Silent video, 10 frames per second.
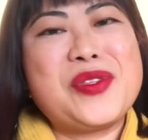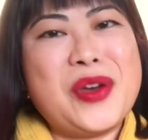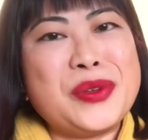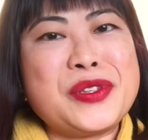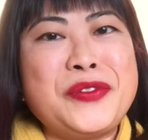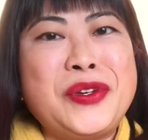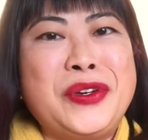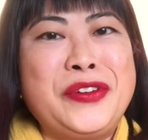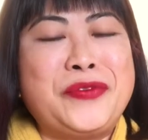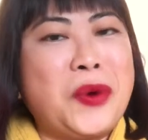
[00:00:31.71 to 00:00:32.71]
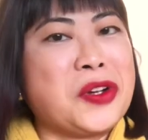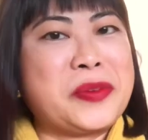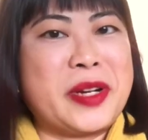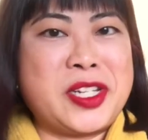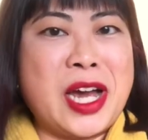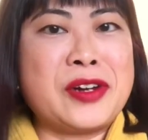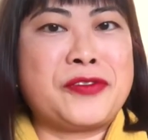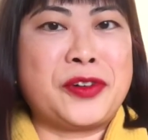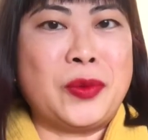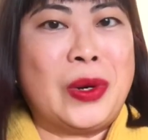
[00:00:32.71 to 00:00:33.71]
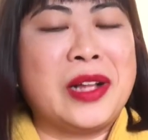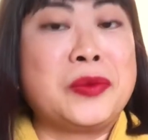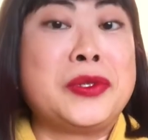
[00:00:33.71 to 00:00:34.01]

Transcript: those of you who've watched my channel for a while